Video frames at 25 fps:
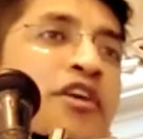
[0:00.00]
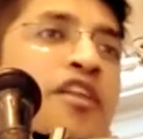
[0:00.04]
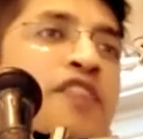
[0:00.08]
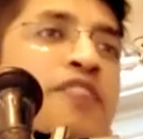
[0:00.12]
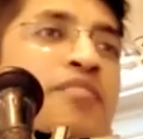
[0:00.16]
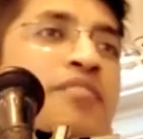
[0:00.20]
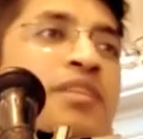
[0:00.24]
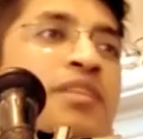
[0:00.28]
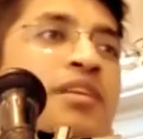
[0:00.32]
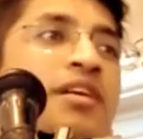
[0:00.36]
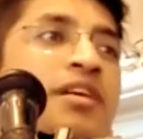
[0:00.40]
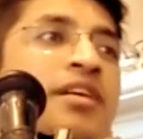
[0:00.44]
all
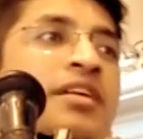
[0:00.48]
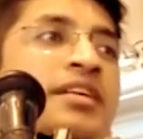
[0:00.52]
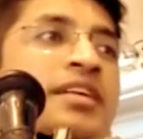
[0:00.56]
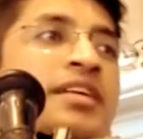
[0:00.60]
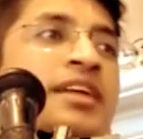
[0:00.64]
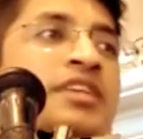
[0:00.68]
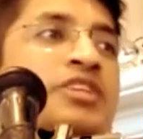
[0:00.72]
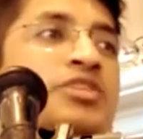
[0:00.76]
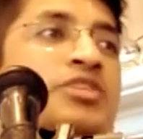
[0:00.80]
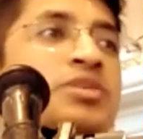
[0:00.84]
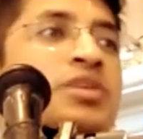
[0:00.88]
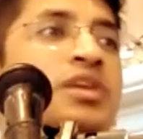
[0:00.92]
have
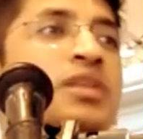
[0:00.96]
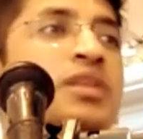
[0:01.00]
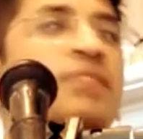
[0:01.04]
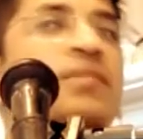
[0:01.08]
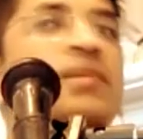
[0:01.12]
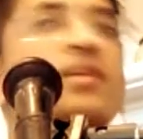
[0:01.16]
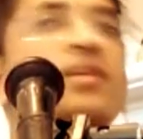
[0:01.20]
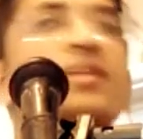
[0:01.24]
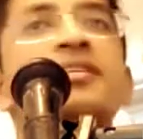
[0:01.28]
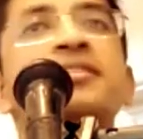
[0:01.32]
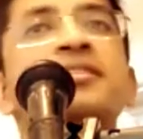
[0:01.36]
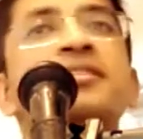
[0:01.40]
prioritized to come
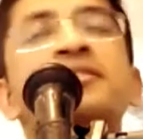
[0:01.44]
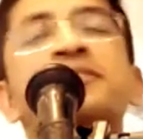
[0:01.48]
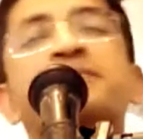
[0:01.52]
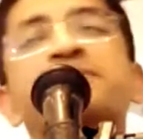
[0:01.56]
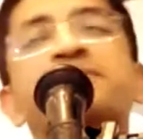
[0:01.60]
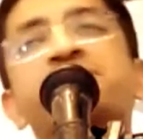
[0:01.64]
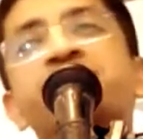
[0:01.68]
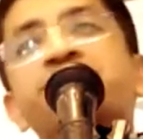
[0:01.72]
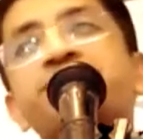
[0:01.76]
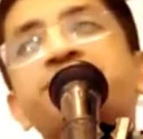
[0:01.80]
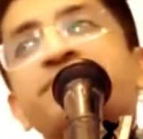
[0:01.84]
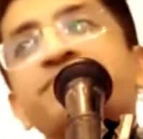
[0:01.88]

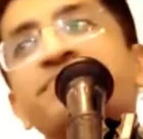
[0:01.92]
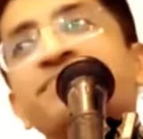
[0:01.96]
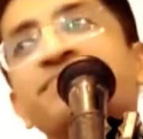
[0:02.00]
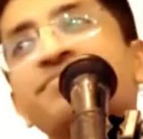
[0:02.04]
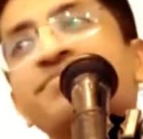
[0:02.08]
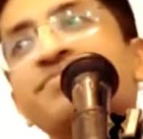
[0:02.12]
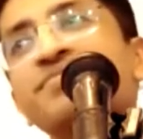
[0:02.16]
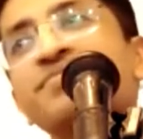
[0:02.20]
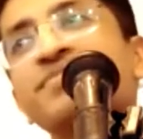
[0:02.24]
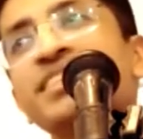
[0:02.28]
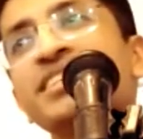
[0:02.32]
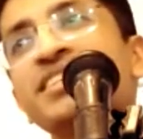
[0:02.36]
here
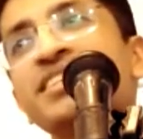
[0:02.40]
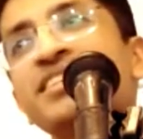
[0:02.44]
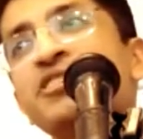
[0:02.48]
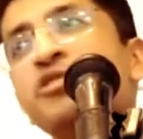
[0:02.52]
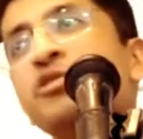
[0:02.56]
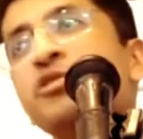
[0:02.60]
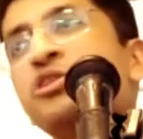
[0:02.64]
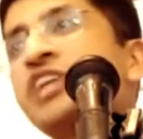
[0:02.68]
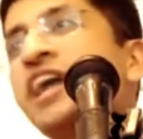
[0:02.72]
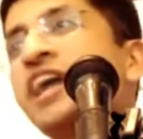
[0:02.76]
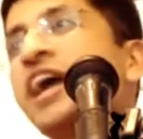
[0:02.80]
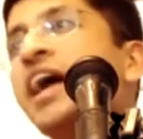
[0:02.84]

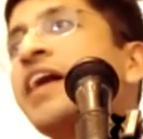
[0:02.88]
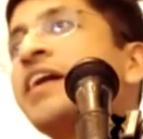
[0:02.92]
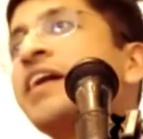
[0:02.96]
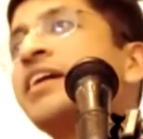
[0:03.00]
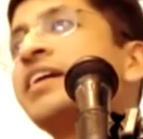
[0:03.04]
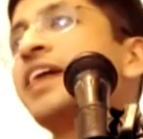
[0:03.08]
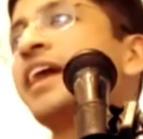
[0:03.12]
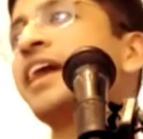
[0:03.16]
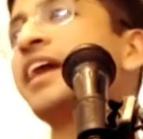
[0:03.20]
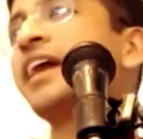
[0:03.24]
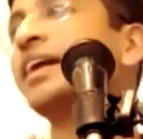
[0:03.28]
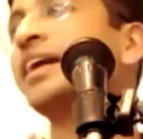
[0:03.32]
to
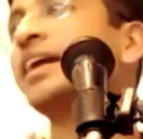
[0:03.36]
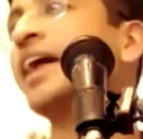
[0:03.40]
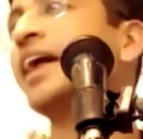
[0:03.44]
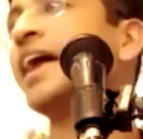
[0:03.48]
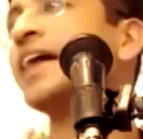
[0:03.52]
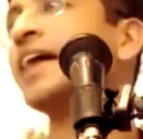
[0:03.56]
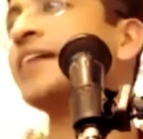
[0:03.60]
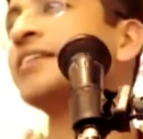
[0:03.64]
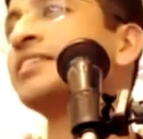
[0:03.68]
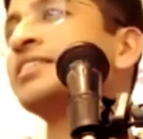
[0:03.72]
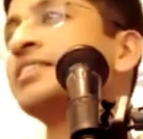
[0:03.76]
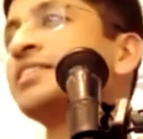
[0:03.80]
chant and
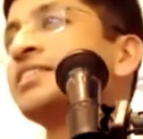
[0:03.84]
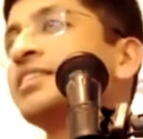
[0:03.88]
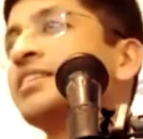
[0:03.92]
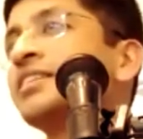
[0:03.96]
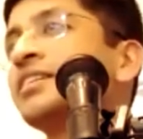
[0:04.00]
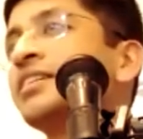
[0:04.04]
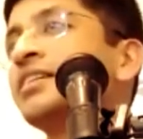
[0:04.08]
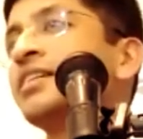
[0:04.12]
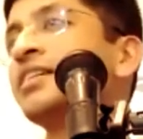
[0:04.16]
dance